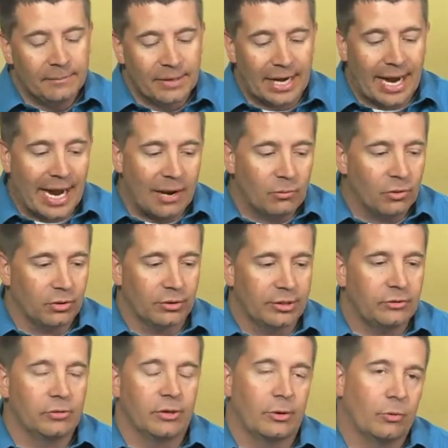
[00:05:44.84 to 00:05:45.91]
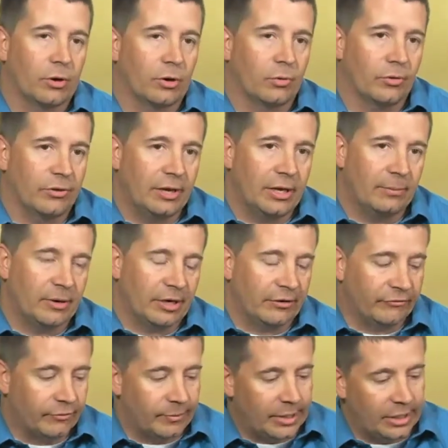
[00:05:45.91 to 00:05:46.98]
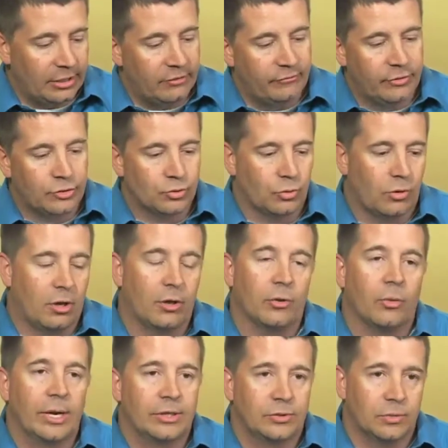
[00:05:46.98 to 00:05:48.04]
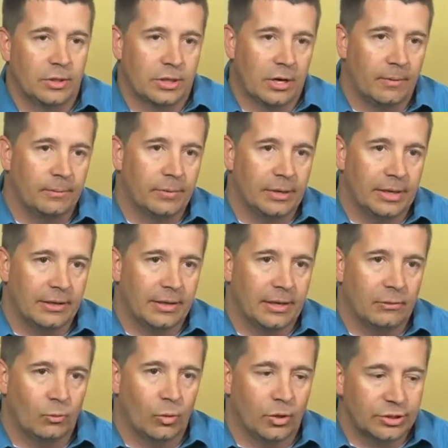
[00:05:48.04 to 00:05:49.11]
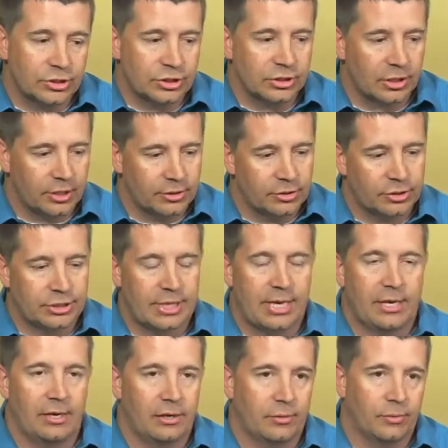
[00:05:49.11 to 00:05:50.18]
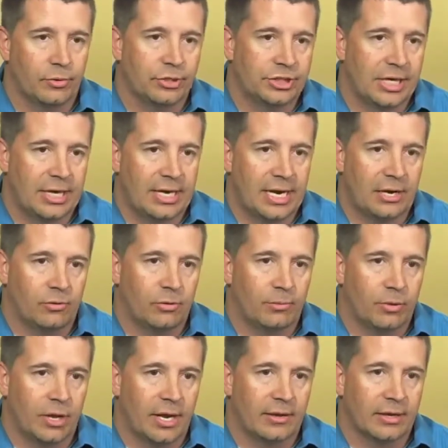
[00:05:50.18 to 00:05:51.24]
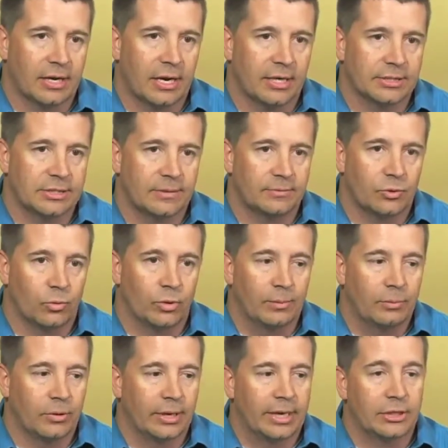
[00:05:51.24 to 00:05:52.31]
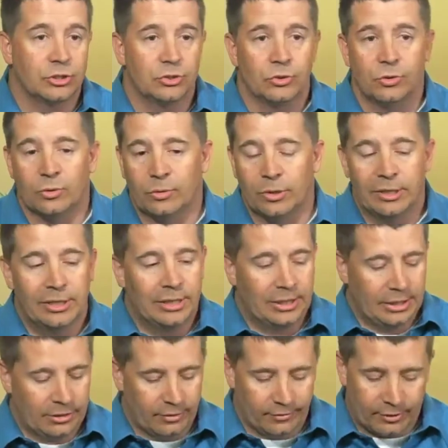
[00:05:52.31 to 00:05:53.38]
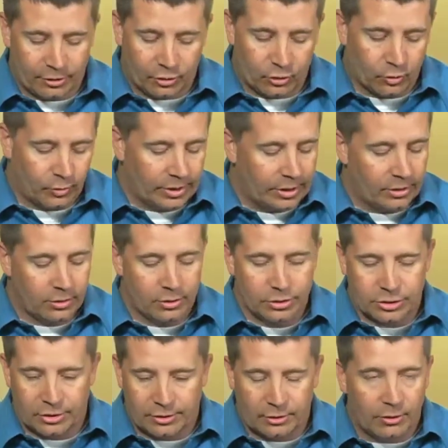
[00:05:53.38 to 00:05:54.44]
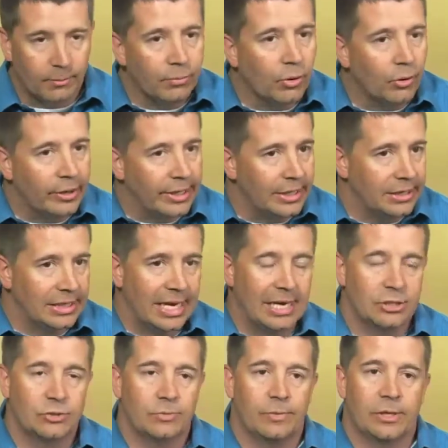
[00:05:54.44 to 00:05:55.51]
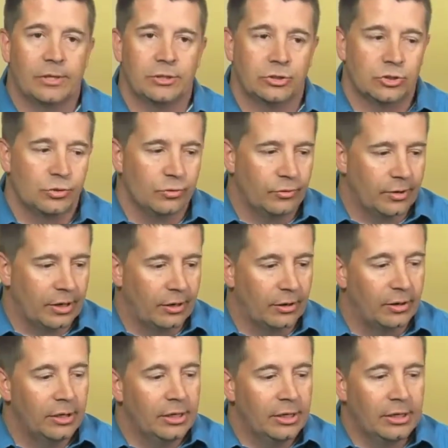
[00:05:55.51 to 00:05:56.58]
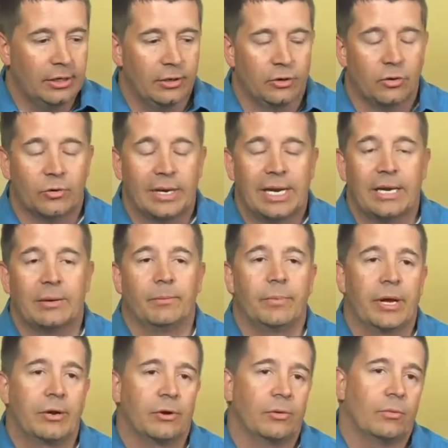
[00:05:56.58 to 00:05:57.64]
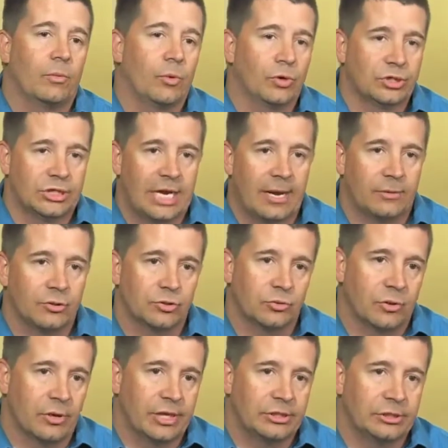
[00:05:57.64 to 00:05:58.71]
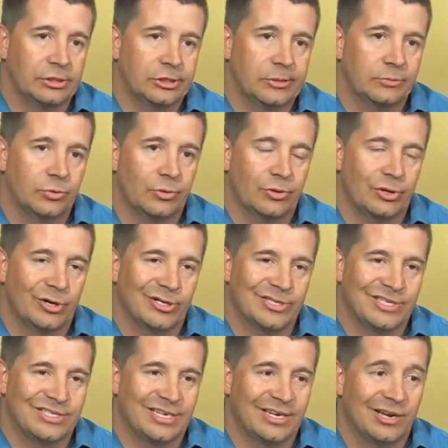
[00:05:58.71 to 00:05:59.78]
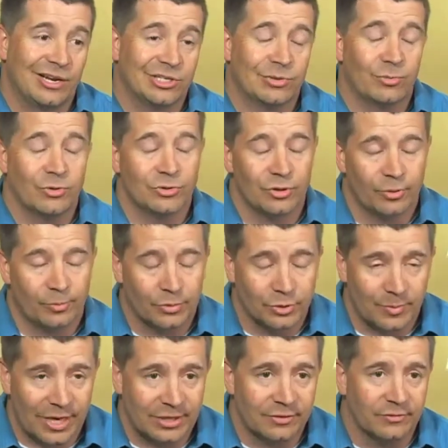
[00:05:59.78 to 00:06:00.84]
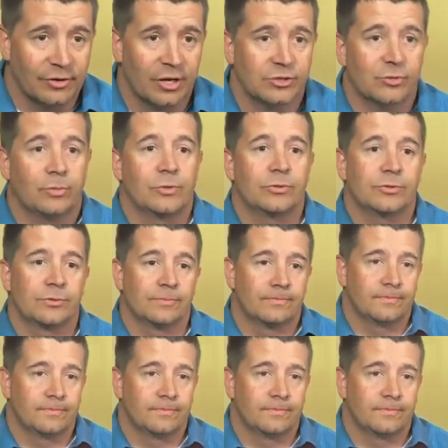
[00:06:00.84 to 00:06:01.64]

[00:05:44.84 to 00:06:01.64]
But I will literally work with anybody from an individual all the way to a company that wants to understand and appreciate how to apply the concept of rippling to, you know, their career, to their employee engagement, to their, you know, creating better, more established relationships with their existing customers or their prospective customers.